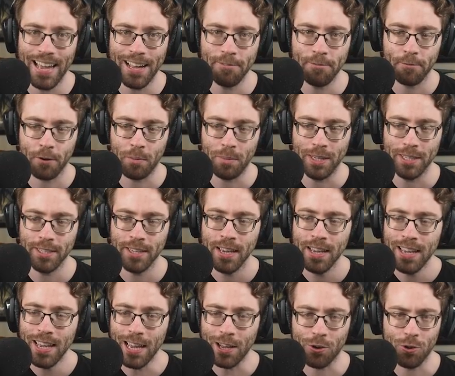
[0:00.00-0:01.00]
that from us.
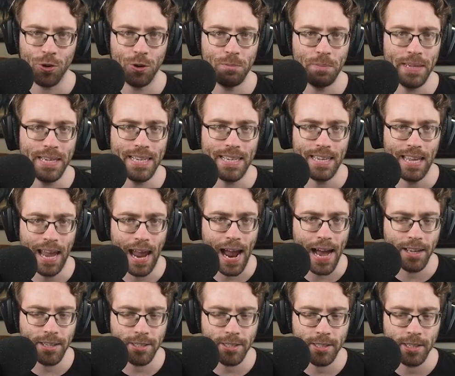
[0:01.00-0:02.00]
It could be a
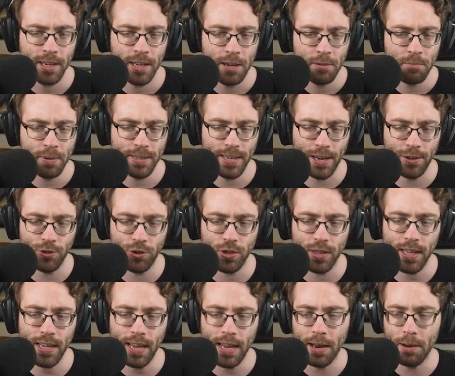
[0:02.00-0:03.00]
gas,
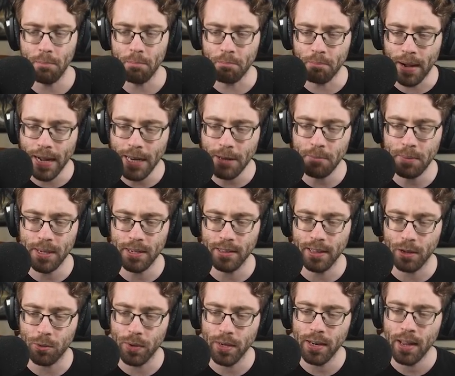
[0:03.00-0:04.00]
potentially. It might be a
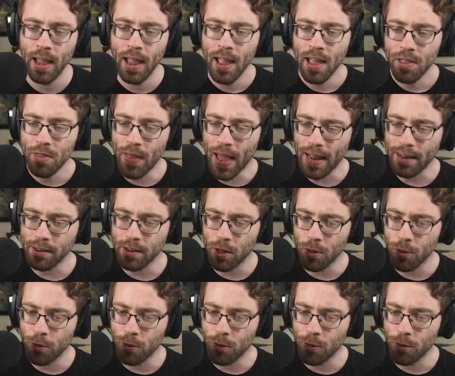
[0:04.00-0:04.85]
liquid. That